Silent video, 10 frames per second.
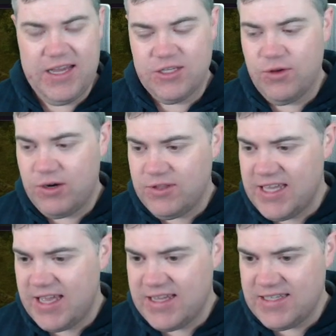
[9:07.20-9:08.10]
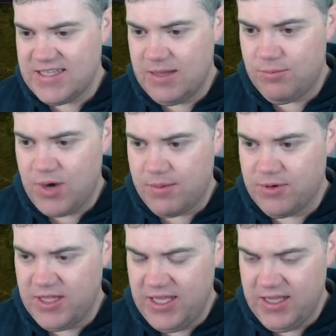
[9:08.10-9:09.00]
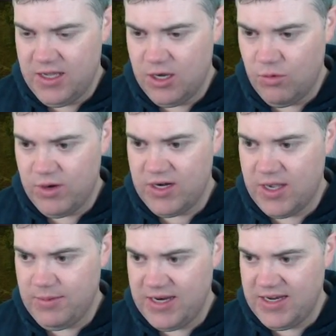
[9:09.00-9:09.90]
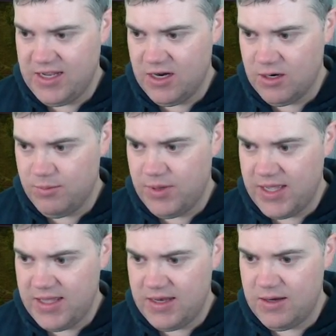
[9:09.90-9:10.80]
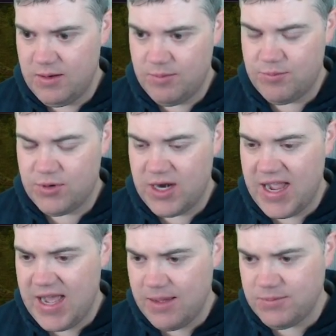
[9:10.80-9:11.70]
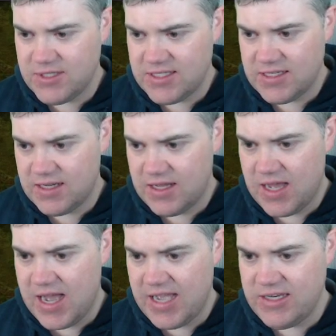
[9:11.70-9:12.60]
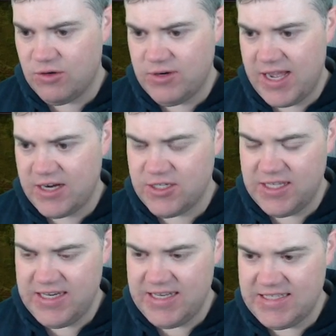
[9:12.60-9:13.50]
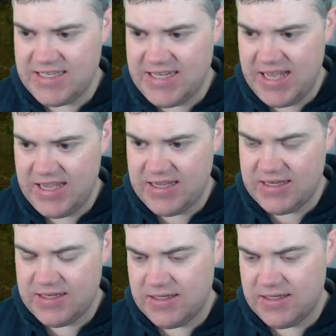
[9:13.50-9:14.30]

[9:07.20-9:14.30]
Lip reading: so I don't think I can skip properly when coming in here, but perhaps I don't actually need to take...